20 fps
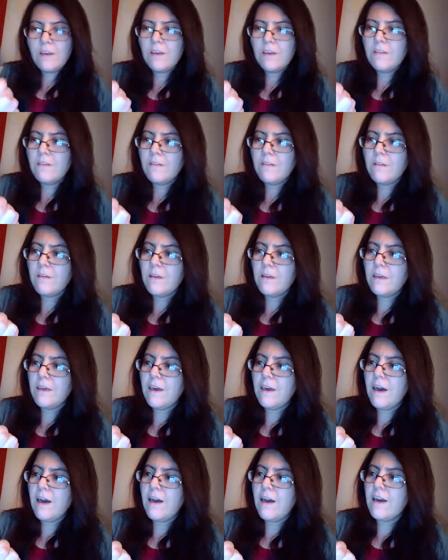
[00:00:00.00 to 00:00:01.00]
It's a
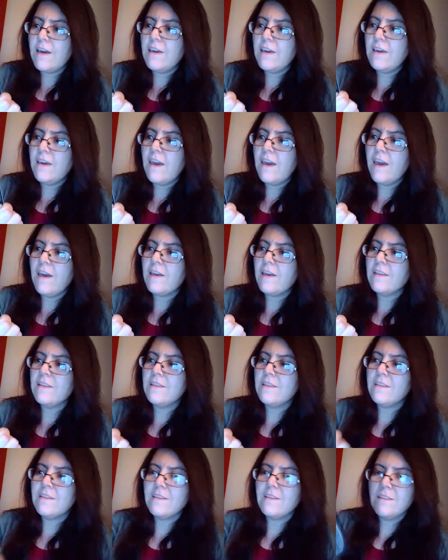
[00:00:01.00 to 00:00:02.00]
guy
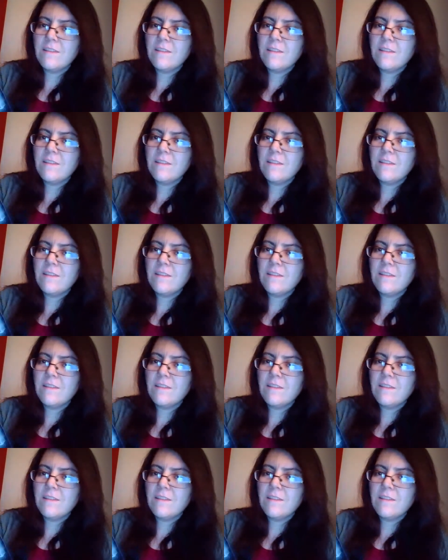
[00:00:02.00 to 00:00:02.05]
and